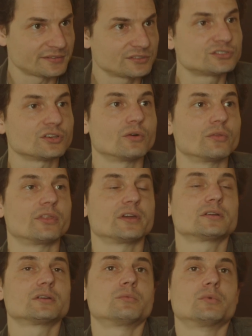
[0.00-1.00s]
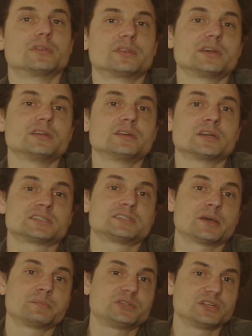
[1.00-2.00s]
So they're, what they
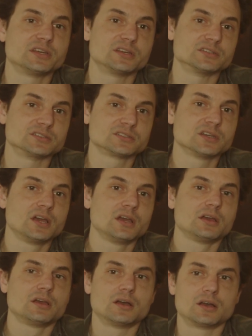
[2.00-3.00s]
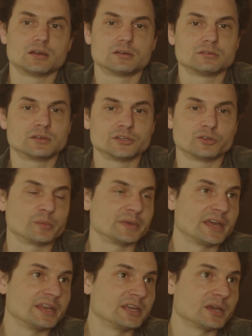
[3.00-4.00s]
accept is Uh, a
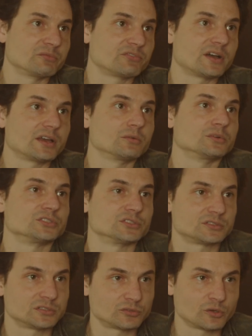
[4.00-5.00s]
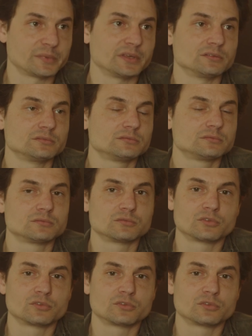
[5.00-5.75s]
Dolby A D M file, which is the mm-hmm, Dolby, mm-hmm.